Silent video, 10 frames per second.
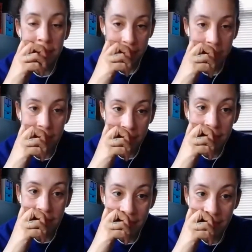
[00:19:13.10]
knowing
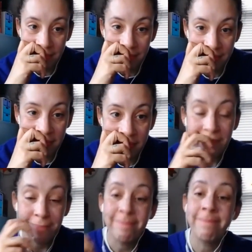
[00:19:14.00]
what unit
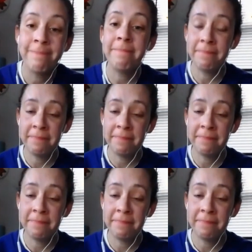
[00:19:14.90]
is happening